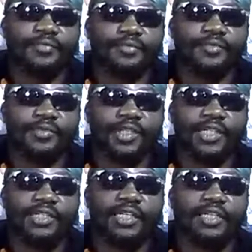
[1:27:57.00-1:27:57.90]
They
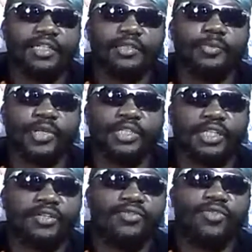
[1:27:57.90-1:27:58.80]
send the special
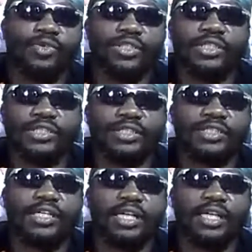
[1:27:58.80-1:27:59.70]
forces
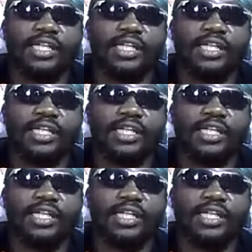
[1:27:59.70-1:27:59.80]
against